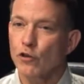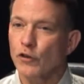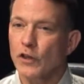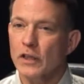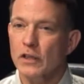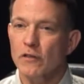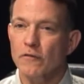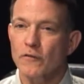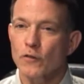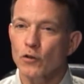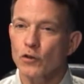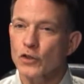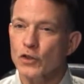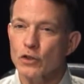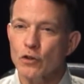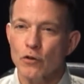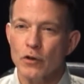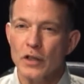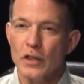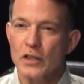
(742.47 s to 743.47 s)
Do you think the full
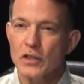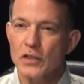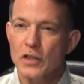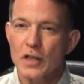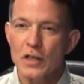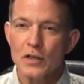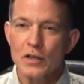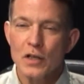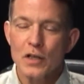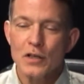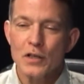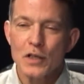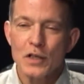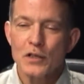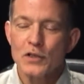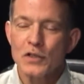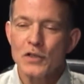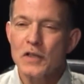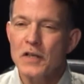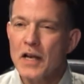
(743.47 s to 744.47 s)
story is, is,
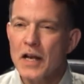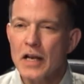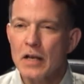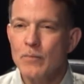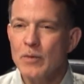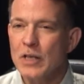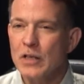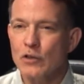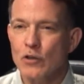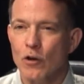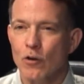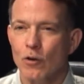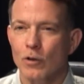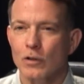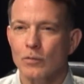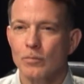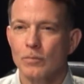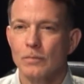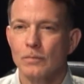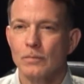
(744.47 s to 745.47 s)
is today being
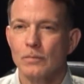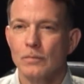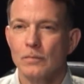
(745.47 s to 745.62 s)
told?